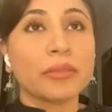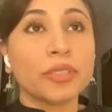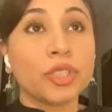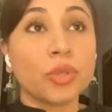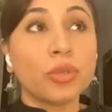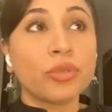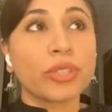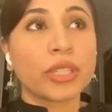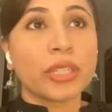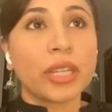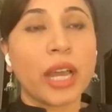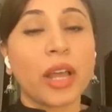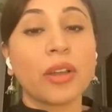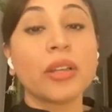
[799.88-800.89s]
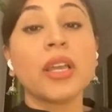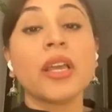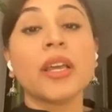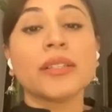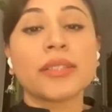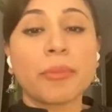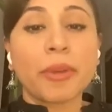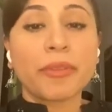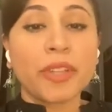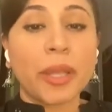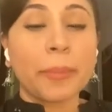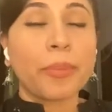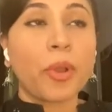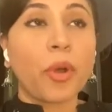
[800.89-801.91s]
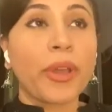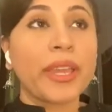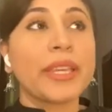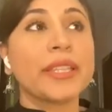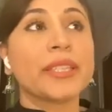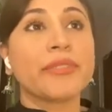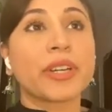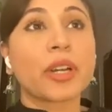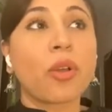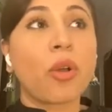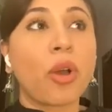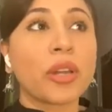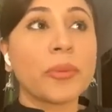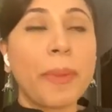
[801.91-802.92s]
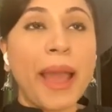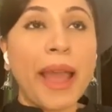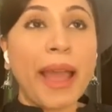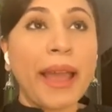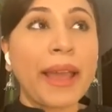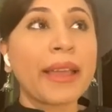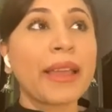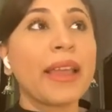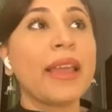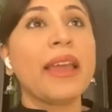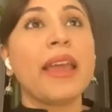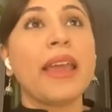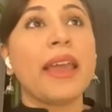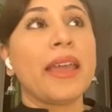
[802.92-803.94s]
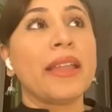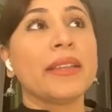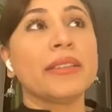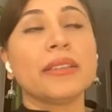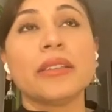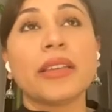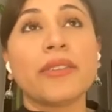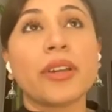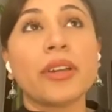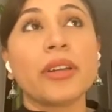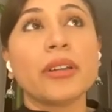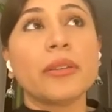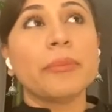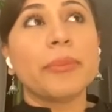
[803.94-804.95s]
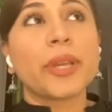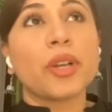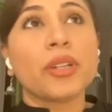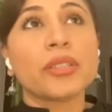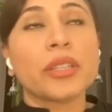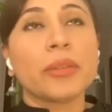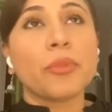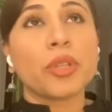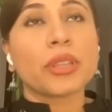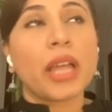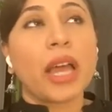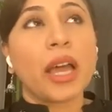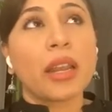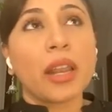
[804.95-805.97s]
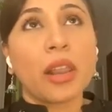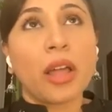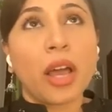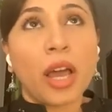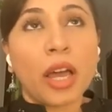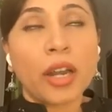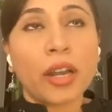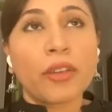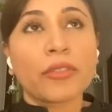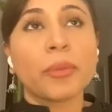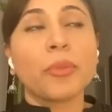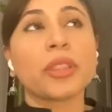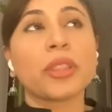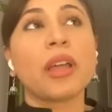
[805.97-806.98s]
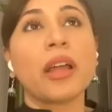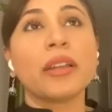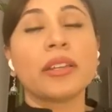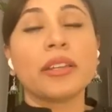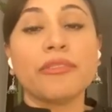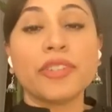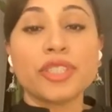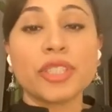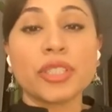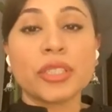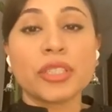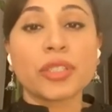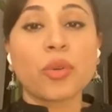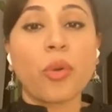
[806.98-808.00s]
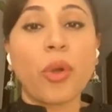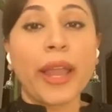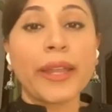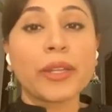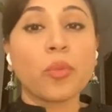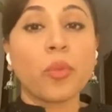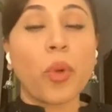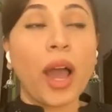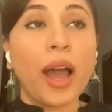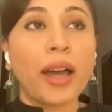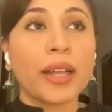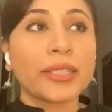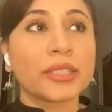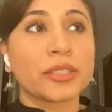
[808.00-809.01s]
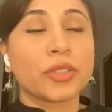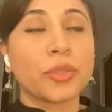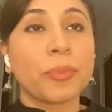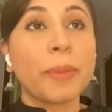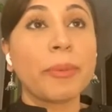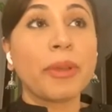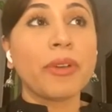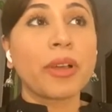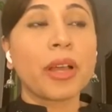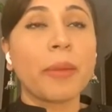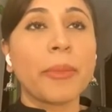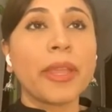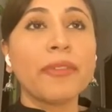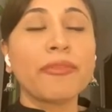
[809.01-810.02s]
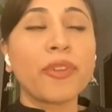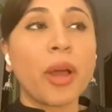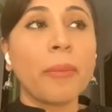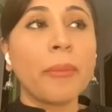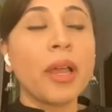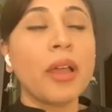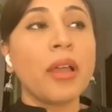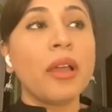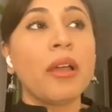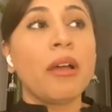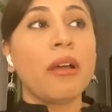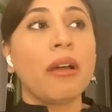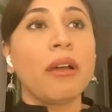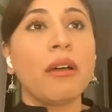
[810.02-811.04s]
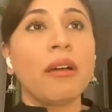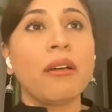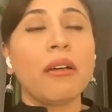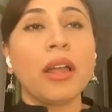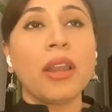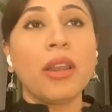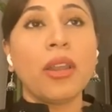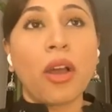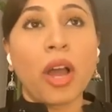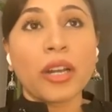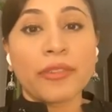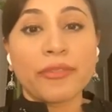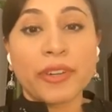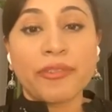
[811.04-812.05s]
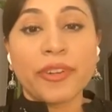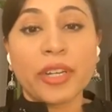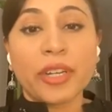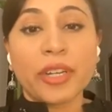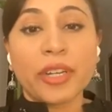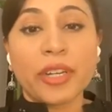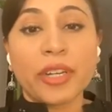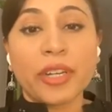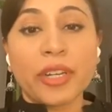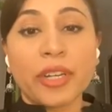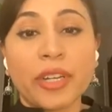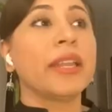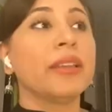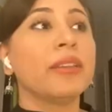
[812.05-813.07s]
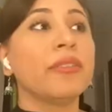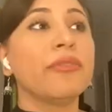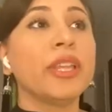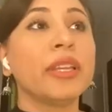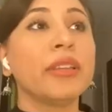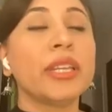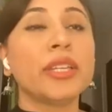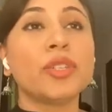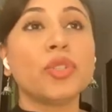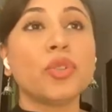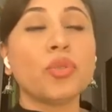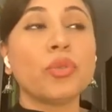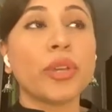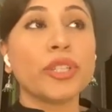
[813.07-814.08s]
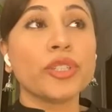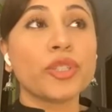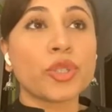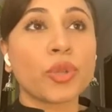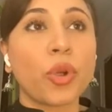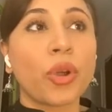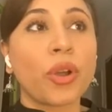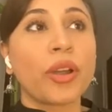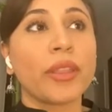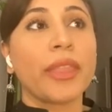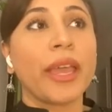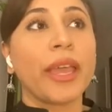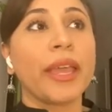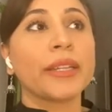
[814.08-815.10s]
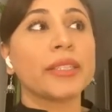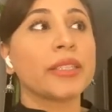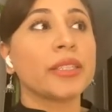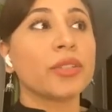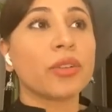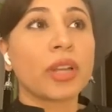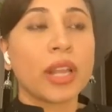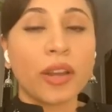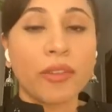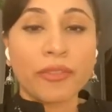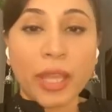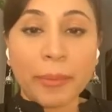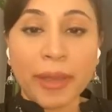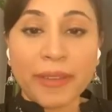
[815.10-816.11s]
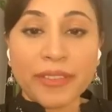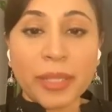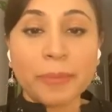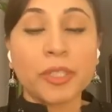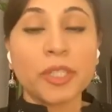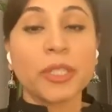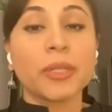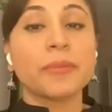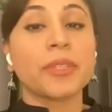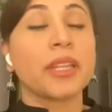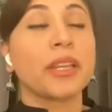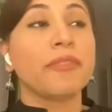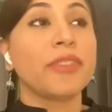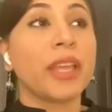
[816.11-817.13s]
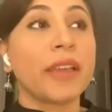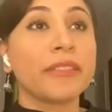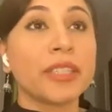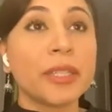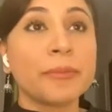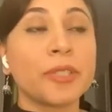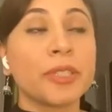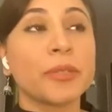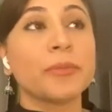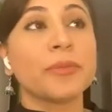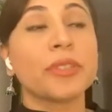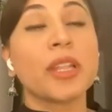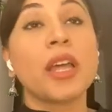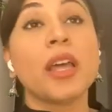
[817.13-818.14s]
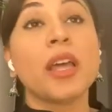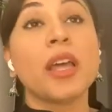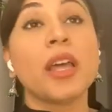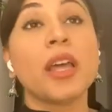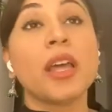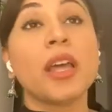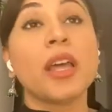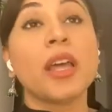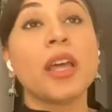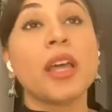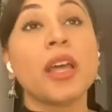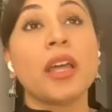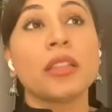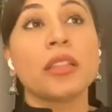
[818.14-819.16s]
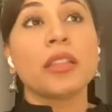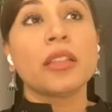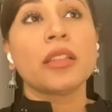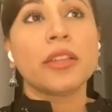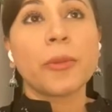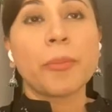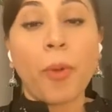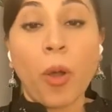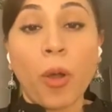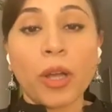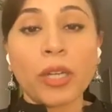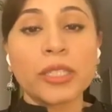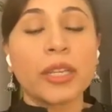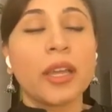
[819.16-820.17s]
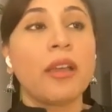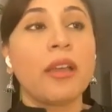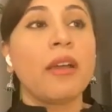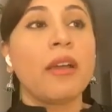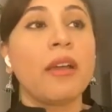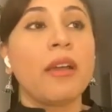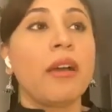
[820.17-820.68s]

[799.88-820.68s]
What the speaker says: June trickled down, some of the employees were called back. And they were, because in Multan, a lot of the Multan division is quite vast. So people were coming from a lot of different divisions, and we need to ensure that none of them have symptoms, and if they have symptoms, they report.